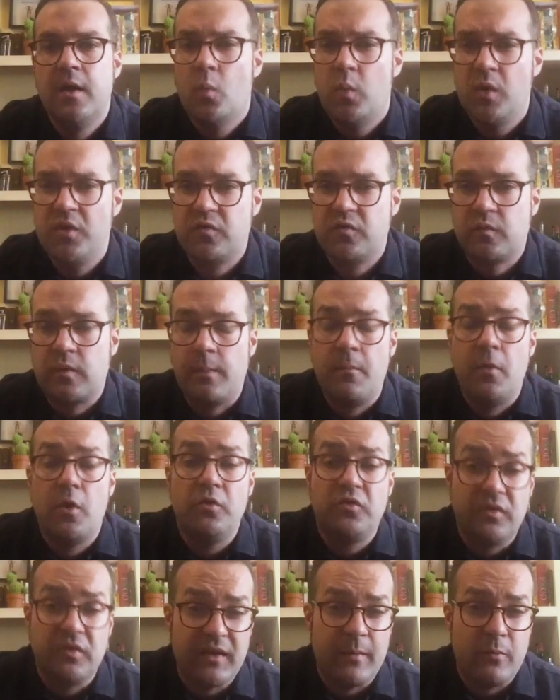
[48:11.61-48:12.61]
which
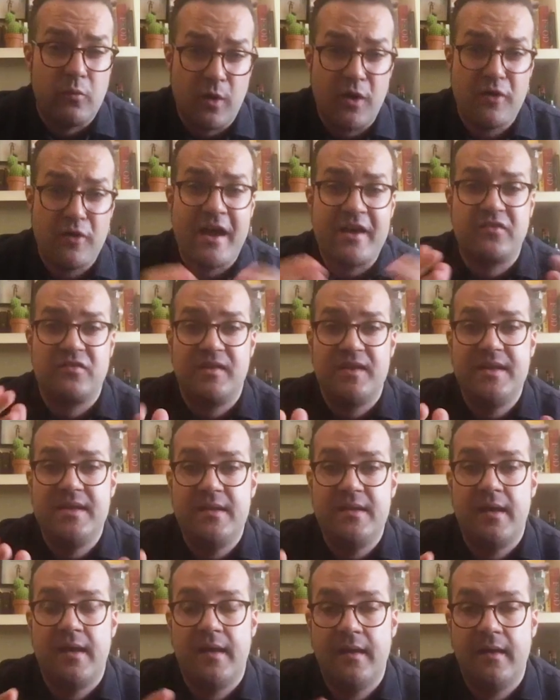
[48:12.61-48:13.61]
most of them were
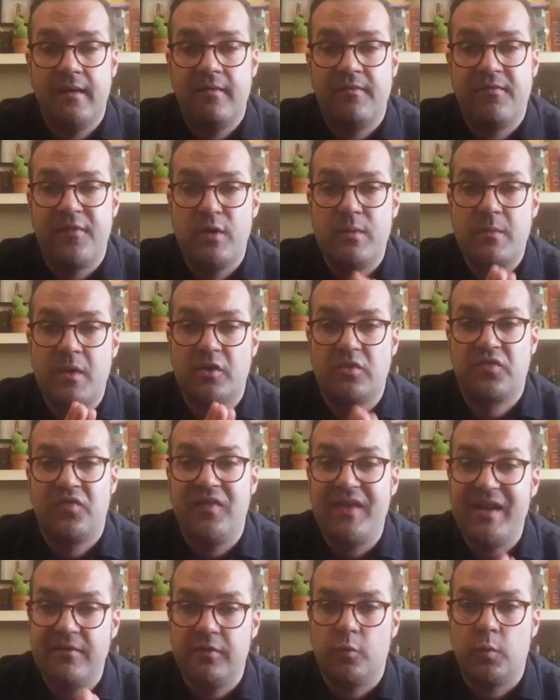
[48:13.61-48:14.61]
actually uh, very much
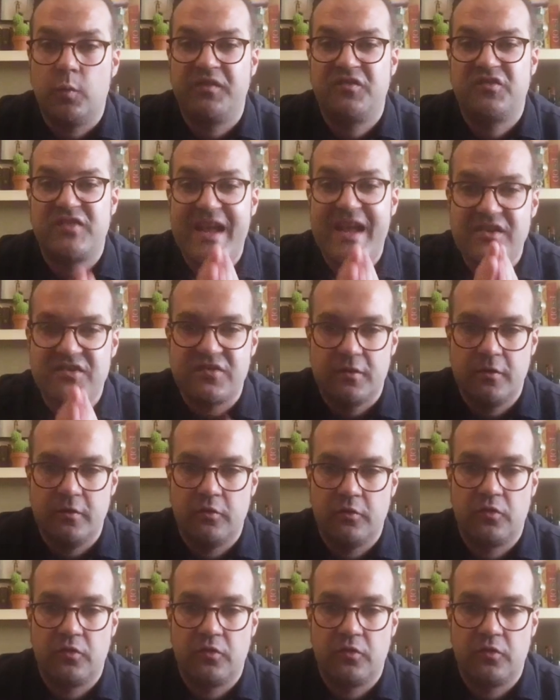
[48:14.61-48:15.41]
flavored with gentian.